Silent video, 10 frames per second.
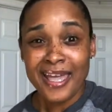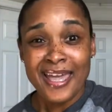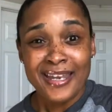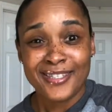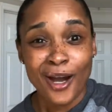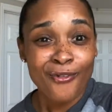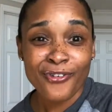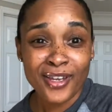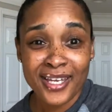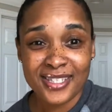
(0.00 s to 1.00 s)
don't
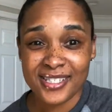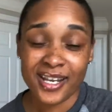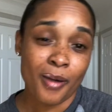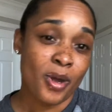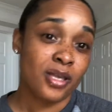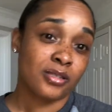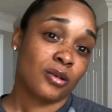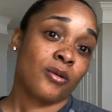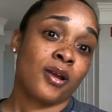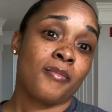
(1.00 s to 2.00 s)
forget to check out my
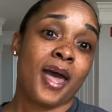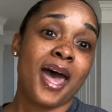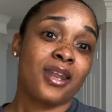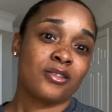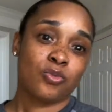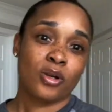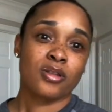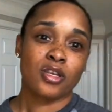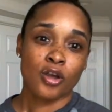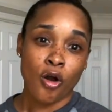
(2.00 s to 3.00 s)
Instagram, It's Worth It,
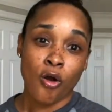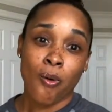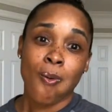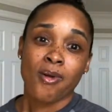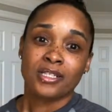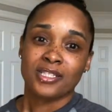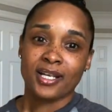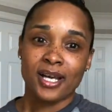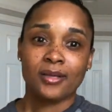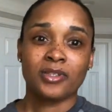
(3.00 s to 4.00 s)
y'all. Check
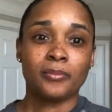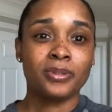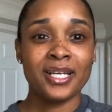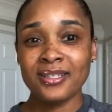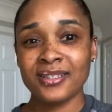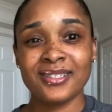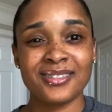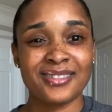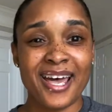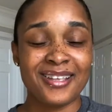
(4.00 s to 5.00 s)
out the playlist
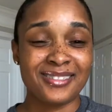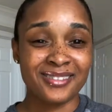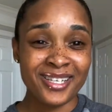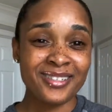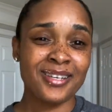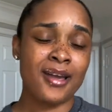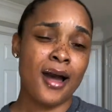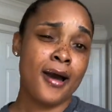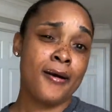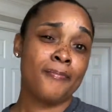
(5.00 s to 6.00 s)
that is linked
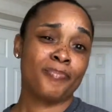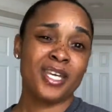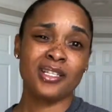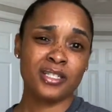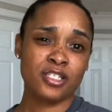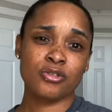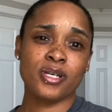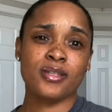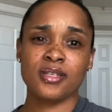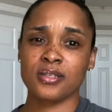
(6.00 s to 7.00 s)
in the link tree
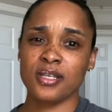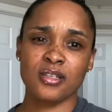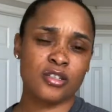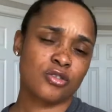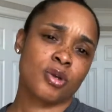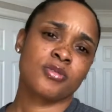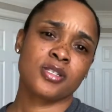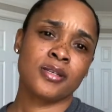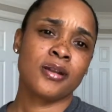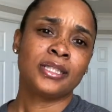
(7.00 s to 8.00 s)
in the
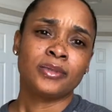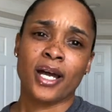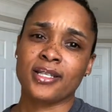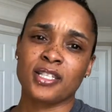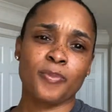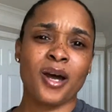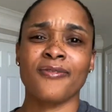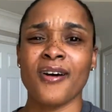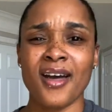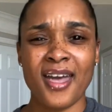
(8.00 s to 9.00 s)
description to
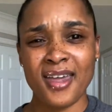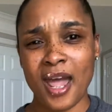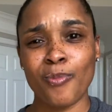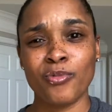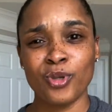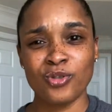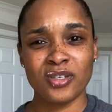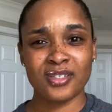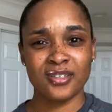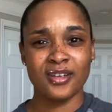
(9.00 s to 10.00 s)
Spotify and Apple Music
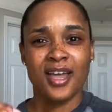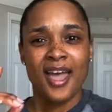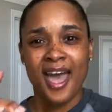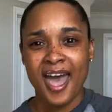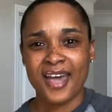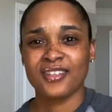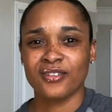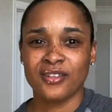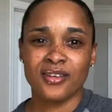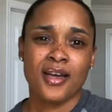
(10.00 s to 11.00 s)
to add to
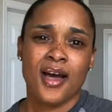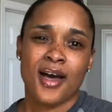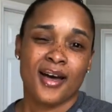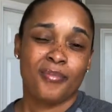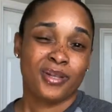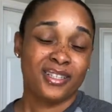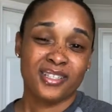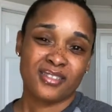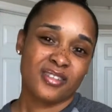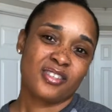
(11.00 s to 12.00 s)
the playlist
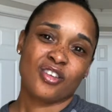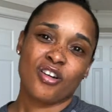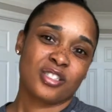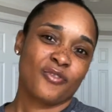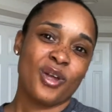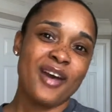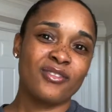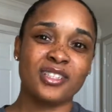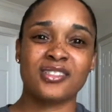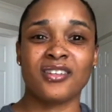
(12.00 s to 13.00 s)
of these songs. If you haven't
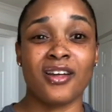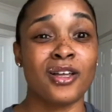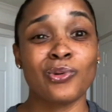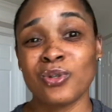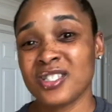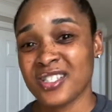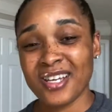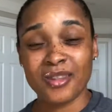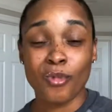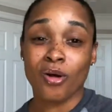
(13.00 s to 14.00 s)
listened to the other ones, check
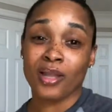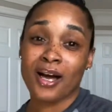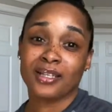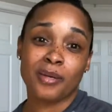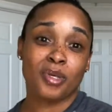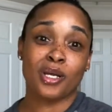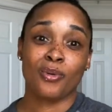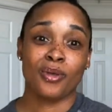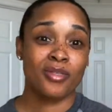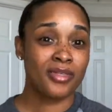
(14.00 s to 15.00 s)
them all out. Let me know what
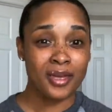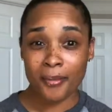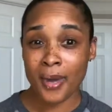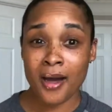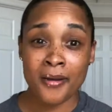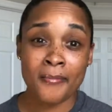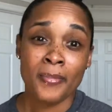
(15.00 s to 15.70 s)
you think about them.